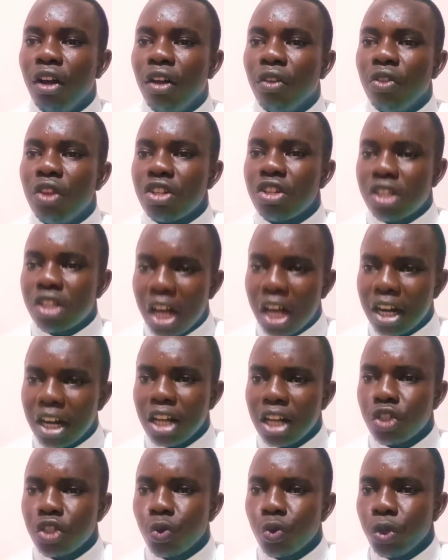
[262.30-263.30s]
the
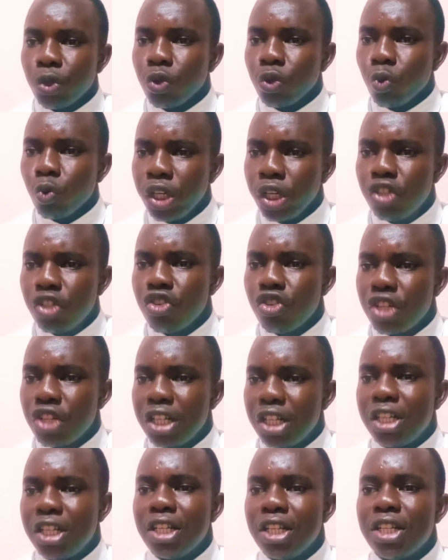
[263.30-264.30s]
standards with which
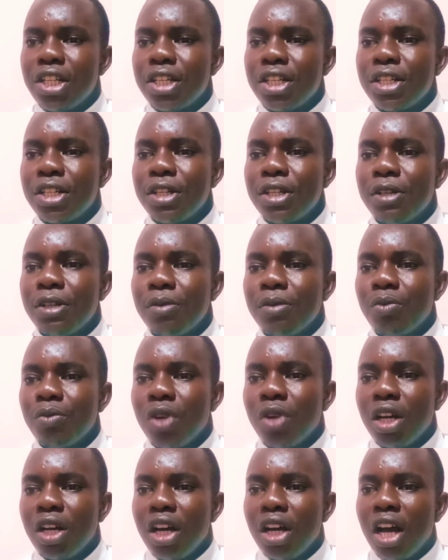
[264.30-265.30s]
cities
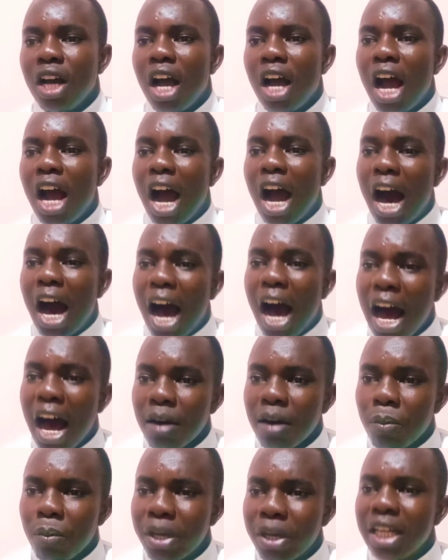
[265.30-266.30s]

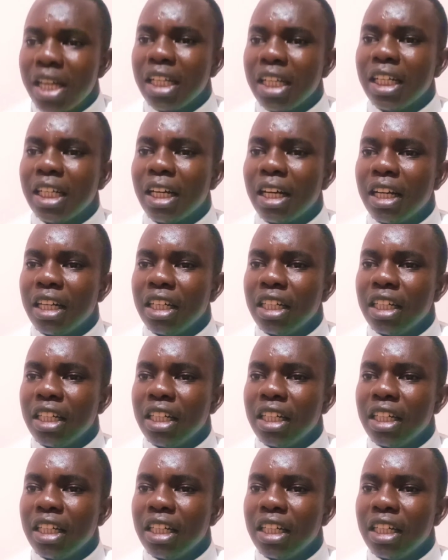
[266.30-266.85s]
are being